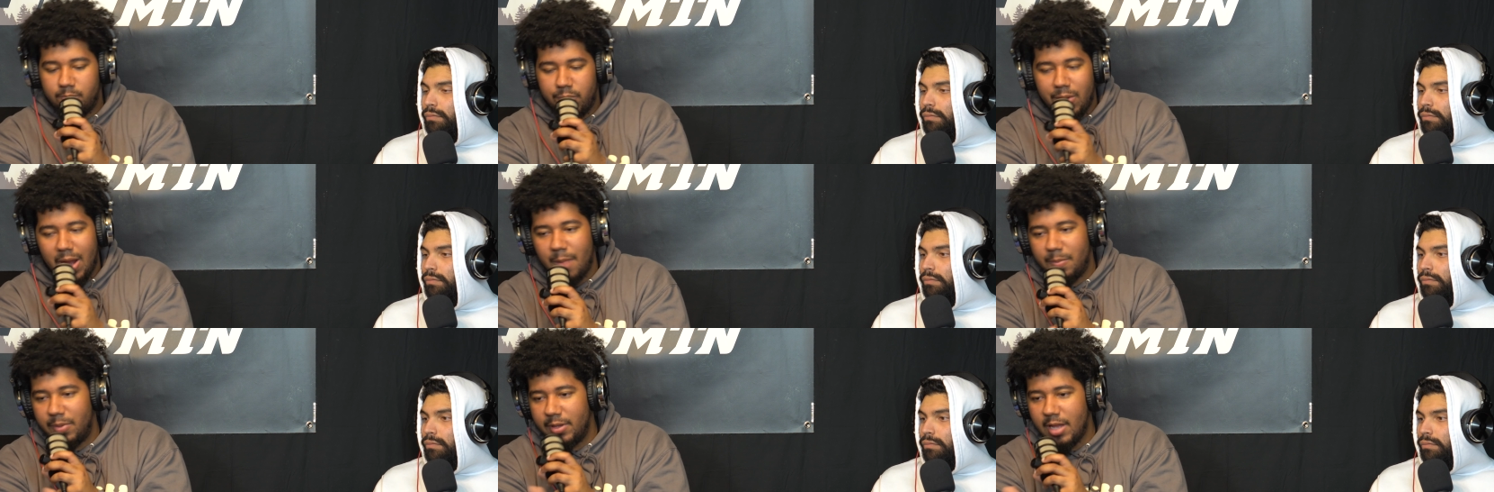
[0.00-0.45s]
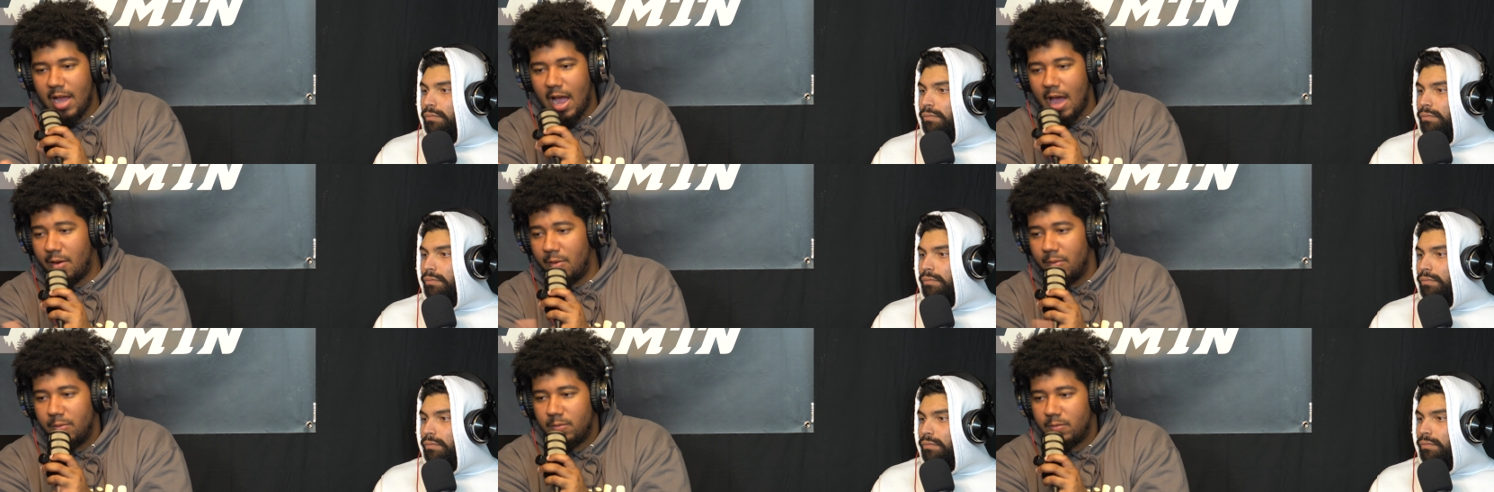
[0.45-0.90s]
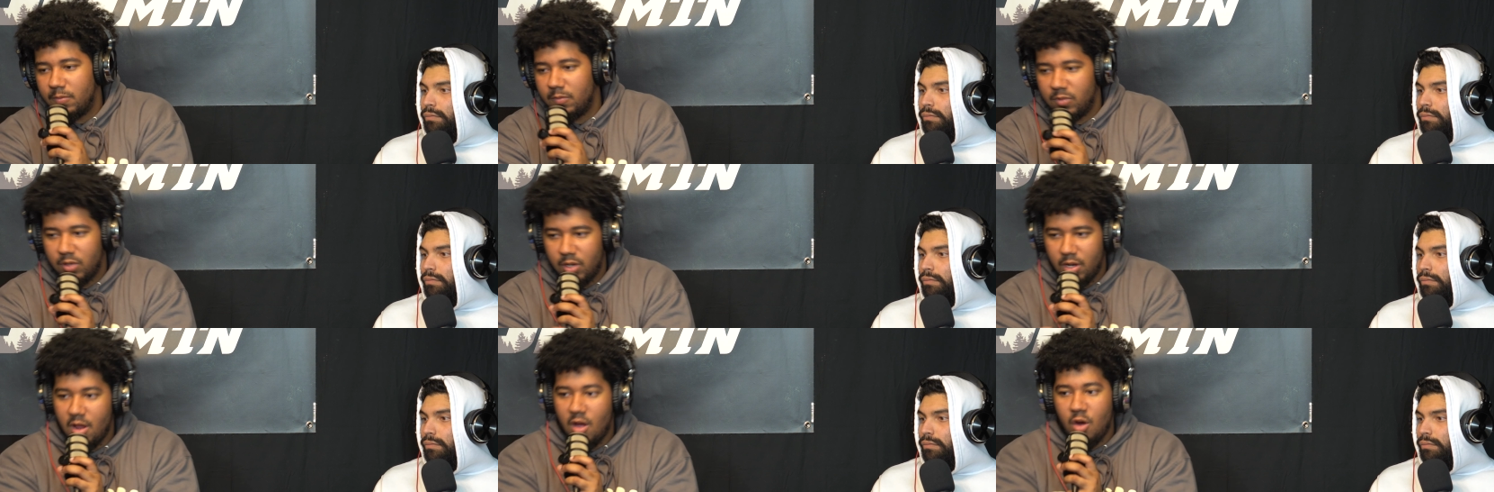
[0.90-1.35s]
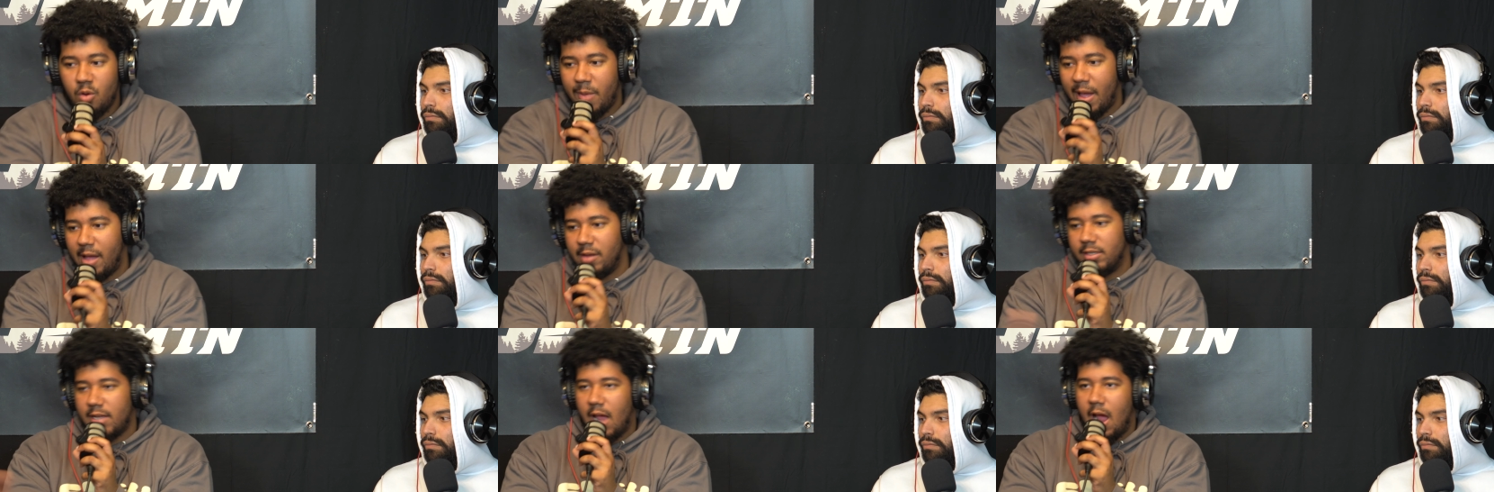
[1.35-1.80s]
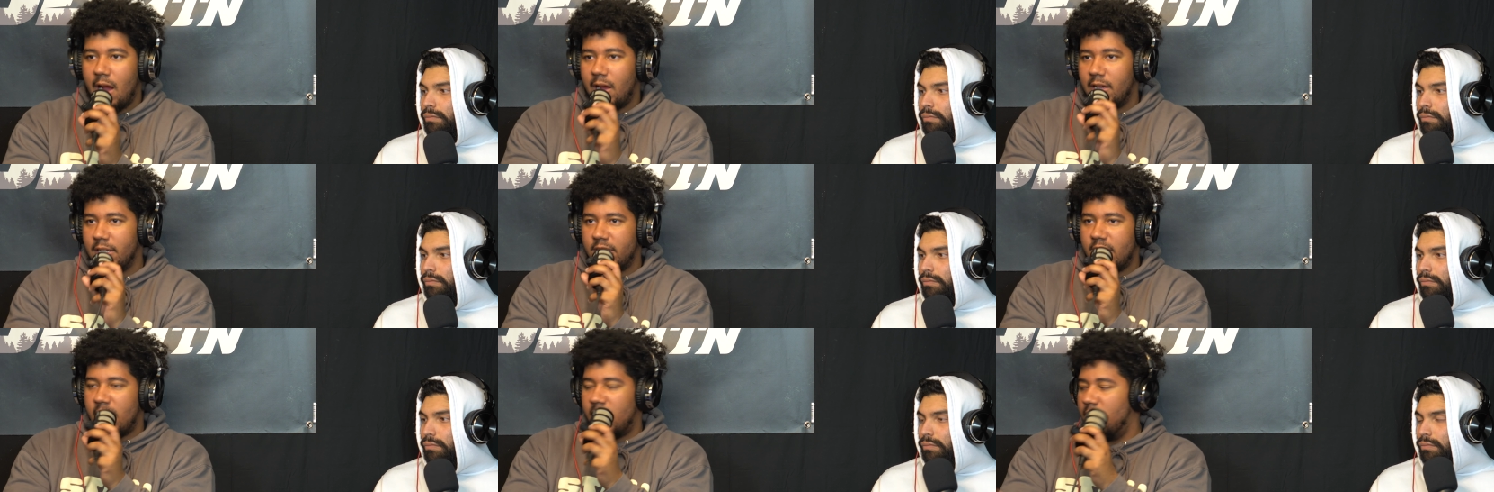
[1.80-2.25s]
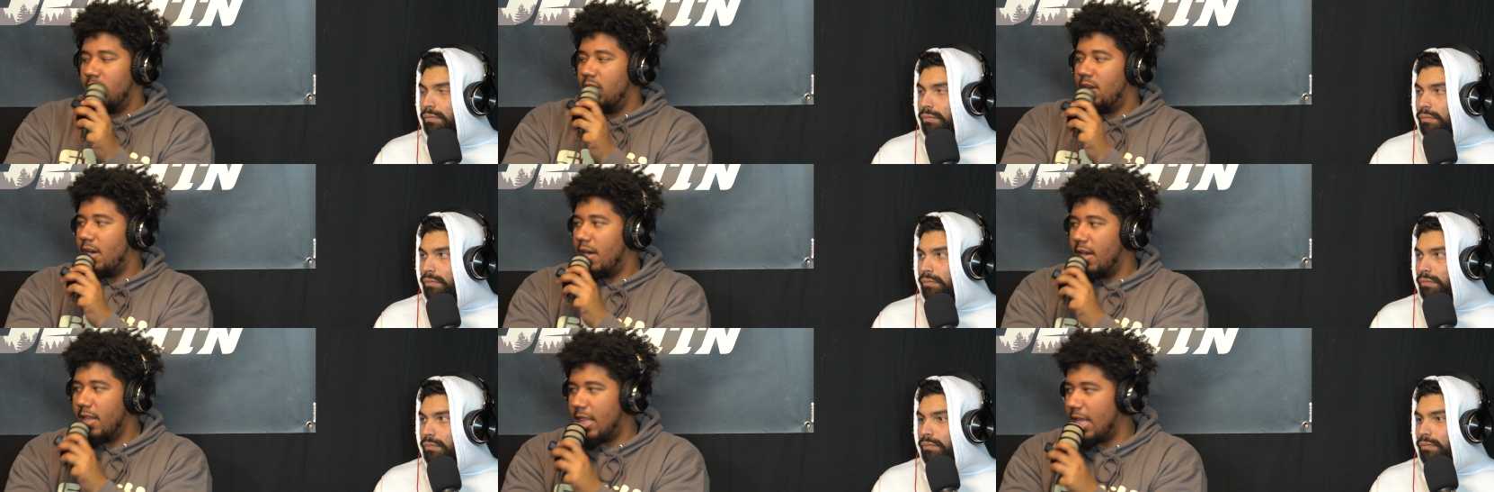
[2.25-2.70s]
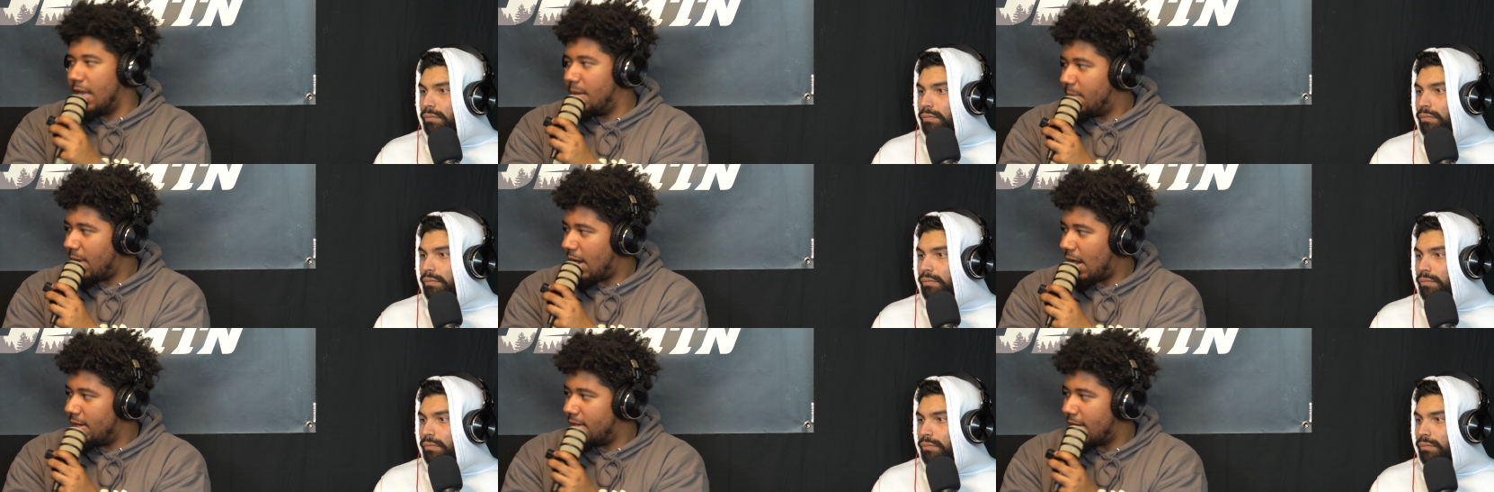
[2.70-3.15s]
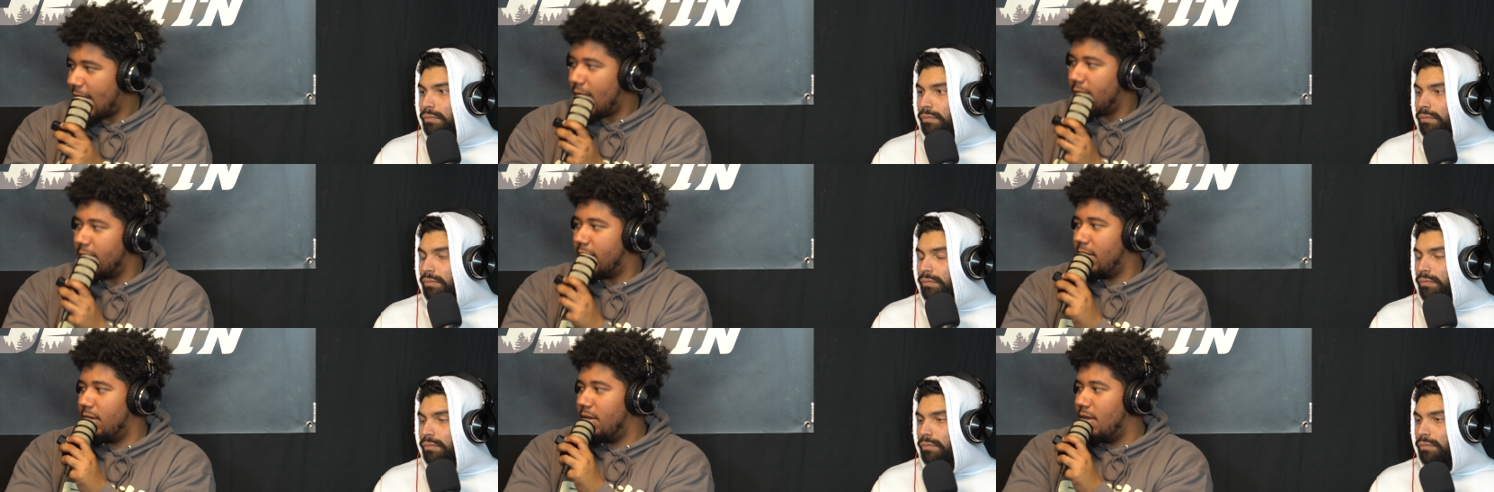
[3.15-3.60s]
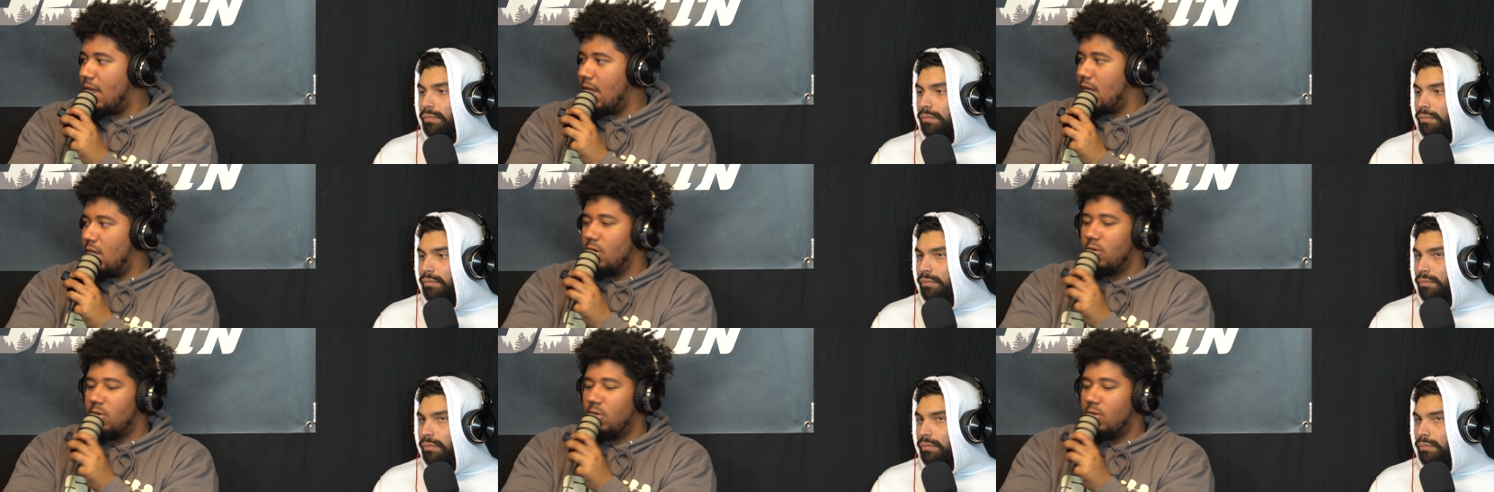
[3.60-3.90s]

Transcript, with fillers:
Speaker 1: probably I don't know about Zion's childhood or anything, but I doubt he